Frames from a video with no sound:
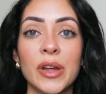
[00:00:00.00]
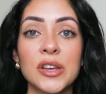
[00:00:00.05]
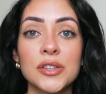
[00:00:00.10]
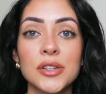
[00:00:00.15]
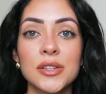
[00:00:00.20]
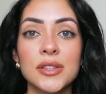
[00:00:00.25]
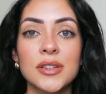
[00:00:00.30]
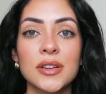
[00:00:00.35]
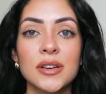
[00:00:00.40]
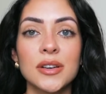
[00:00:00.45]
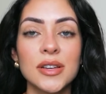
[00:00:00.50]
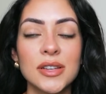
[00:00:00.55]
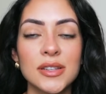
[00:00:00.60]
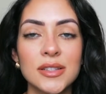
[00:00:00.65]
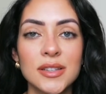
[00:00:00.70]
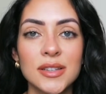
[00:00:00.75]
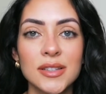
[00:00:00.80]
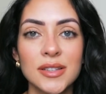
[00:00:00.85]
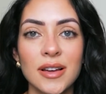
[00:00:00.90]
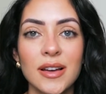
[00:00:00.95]
Manchester
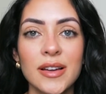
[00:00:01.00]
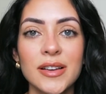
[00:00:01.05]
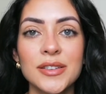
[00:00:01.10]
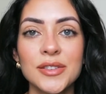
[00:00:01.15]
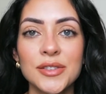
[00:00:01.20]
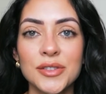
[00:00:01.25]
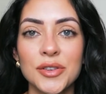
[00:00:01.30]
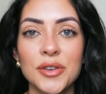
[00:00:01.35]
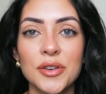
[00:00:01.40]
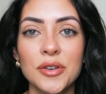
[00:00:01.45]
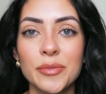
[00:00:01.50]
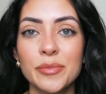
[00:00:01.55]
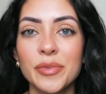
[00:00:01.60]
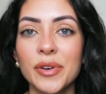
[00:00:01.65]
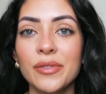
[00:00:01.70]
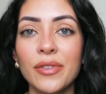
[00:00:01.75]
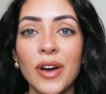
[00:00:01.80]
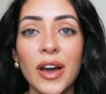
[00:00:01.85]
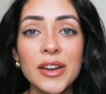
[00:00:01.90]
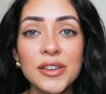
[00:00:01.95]
is designed to
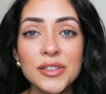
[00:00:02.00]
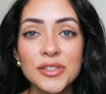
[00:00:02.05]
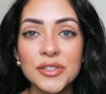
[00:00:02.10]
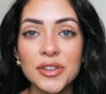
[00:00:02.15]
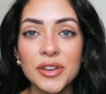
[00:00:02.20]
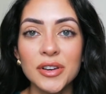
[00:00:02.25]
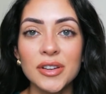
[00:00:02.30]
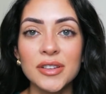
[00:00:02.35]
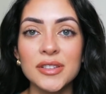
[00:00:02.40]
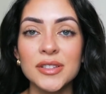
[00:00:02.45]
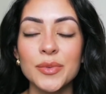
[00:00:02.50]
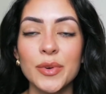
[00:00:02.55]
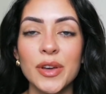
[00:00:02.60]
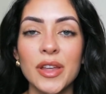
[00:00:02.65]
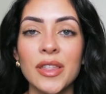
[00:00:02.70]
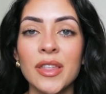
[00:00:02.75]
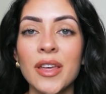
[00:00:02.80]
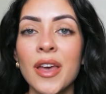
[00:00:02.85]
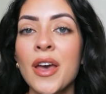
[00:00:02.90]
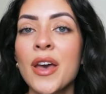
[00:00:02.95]
provide students
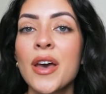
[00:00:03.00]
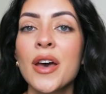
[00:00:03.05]
with